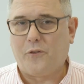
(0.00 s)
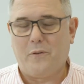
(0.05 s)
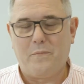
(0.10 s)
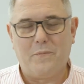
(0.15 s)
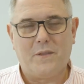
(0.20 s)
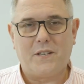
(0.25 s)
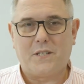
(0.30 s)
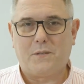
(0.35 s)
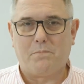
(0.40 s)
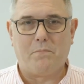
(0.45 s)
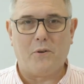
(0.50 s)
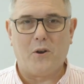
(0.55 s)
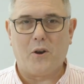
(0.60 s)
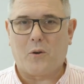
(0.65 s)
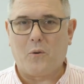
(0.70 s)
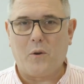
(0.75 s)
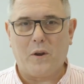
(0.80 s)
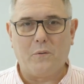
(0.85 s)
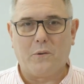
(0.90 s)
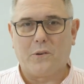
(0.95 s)
from this
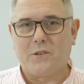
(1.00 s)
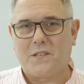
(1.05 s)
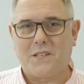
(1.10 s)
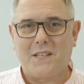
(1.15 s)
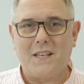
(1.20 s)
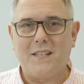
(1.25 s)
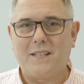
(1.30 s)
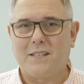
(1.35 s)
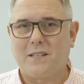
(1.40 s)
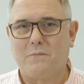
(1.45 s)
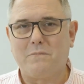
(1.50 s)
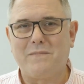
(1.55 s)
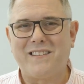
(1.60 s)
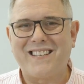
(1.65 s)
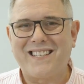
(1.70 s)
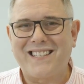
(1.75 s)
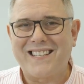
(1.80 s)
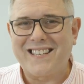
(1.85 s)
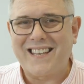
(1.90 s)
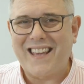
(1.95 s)
book, we will see some
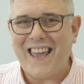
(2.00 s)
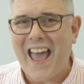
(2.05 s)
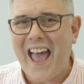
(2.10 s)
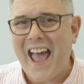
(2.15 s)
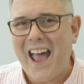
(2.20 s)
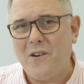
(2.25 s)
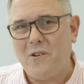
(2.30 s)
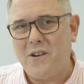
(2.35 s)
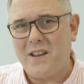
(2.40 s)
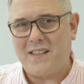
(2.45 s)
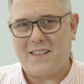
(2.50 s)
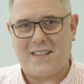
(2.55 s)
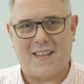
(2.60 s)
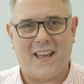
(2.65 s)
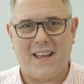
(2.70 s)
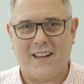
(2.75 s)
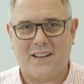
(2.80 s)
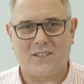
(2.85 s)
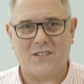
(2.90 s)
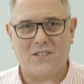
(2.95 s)
scary
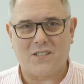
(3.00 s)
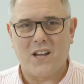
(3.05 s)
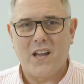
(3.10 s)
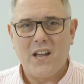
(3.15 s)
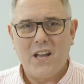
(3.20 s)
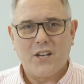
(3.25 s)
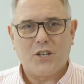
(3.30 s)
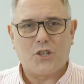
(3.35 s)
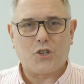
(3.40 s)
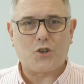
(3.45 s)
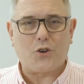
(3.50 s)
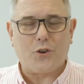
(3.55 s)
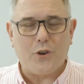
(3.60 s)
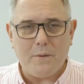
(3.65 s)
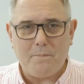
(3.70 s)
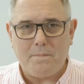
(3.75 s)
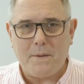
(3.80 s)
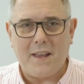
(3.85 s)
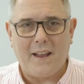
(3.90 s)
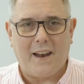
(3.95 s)
things:
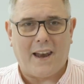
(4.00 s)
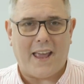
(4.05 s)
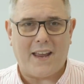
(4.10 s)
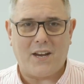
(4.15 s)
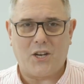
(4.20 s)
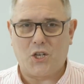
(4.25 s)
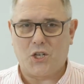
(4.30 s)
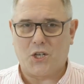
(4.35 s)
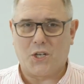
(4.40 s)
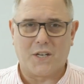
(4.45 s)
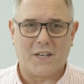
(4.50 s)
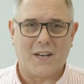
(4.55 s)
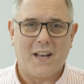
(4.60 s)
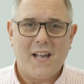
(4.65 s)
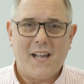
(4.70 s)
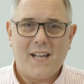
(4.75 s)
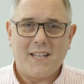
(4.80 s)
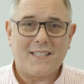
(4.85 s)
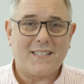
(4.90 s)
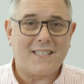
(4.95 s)
tribulation,
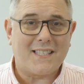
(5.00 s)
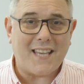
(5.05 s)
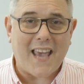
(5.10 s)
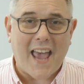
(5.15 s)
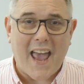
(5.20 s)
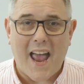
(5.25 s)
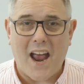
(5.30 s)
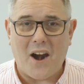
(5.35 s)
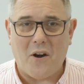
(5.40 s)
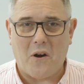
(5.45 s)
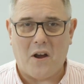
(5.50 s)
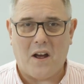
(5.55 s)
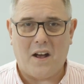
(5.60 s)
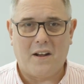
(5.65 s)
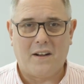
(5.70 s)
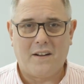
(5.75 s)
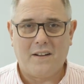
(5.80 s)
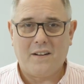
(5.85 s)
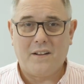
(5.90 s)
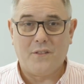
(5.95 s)

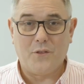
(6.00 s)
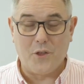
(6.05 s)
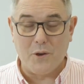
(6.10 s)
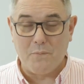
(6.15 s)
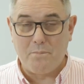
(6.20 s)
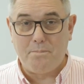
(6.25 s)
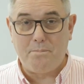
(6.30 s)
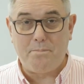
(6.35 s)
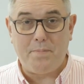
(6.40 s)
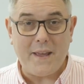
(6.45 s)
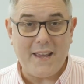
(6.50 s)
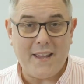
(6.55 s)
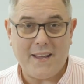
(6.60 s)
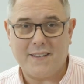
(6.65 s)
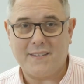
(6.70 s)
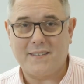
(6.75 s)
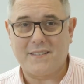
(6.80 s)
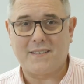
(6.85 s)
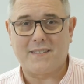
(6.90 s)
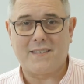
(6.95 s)
terror, the
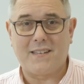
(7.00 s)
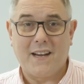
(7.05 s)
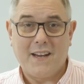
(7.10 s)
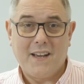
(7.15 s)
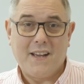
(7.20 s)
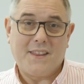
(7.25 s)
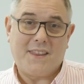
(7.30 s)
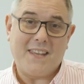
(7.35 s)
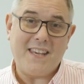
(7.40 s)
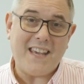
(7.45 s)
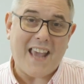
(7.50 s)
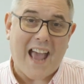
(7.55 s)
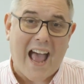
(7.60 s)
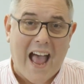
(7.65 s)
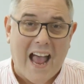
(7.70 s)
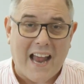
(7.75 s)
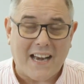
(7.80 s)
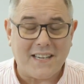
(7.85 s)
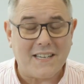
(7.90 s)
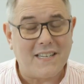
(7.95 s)
beast, the
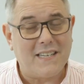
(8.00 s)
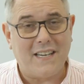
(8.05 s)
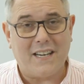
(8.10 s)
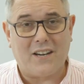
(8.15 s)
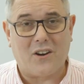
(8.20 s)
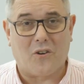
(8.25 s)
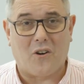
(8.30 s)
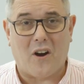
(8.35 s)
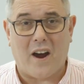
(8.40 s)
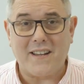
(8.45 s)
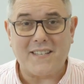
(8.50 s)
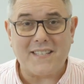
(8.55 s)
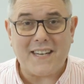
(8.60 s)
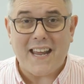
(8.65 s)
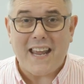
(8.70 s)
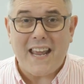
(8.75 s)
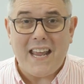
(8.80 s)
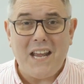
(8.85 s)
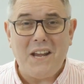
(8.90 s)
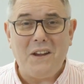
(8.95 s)

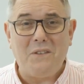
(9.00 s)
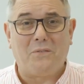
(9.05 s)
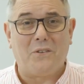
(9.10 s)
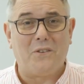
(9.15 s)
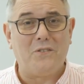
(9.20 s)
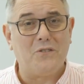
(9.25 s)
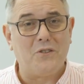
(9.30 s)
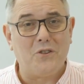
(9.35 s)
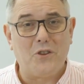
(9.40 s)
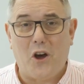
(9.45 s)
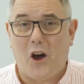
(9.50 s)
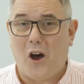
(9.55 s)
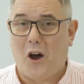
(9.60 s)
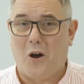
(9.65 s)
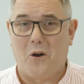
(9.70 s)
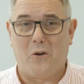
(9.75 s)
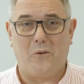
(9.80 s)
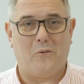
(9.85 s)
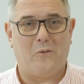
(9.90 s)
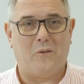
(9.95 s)
Antichrist. Even
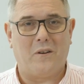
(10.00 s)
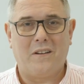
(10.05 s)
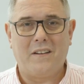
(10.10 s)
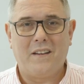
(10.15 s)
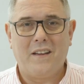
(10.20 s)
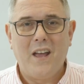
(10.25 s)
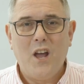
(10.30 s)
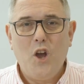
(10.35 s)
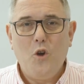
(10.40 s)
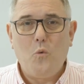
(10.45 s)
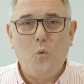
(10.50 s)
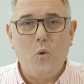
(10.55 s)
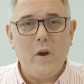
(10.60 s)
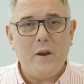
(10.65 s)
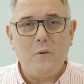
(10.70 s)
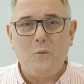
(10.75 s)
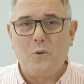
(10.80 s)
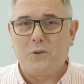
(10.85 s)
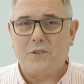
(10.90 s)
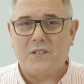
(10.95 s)
though
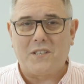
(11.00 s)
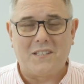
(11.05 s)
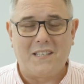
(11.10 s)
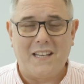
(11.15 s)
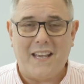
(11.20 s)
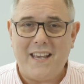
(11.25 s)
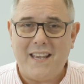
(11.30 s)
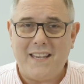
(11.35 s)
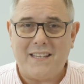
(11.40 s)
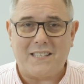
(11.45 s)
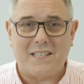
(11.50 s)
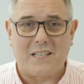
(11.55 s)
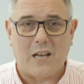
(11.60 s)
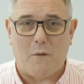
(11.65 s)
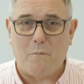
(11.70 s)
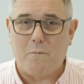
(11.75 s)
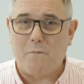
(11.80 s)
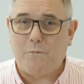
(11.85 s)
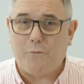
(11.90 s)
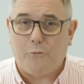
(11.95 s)
we will see
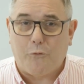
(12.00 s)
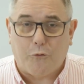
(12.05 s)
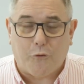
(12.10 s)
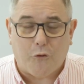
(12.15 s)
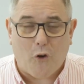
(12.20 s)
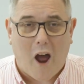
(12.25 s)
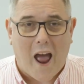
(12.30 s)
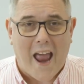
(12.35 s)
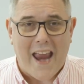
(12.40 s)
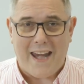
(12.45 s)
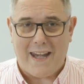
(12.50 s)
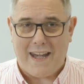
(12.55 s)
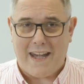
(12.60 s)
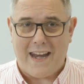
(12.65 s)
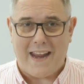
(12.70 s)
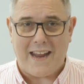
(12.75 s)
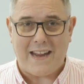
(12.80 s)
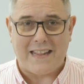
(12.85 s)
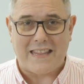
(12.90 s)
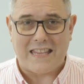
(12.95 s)
some
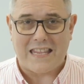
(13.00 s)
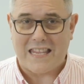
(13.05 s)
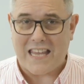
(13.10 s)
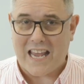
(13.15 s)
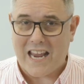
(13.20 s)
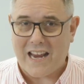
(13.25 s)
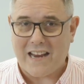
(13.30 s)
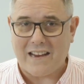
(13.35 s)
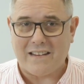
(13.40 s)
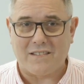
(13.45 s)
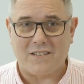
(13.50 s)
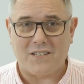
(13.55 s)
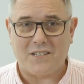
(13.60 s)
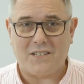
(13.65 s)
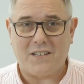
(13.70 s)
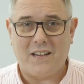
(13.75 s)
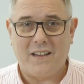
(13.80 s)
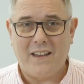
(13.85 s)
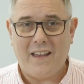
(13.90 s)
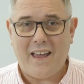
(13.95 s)
frightening
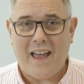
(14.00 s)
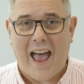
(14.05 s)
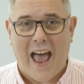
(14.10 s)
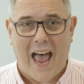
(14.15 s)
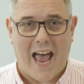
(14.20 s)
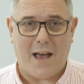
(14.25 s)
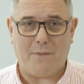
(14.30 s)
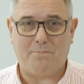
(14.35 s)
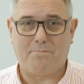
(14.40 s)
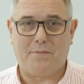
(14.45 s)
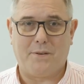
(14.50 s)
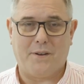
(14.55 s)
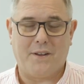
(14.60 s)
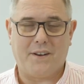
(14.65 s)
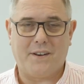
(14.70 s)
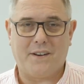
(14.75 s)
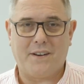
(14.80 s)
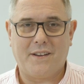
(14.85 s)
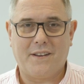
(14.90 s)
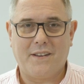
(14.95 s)
things
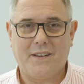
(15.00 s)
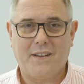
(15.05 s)
happen,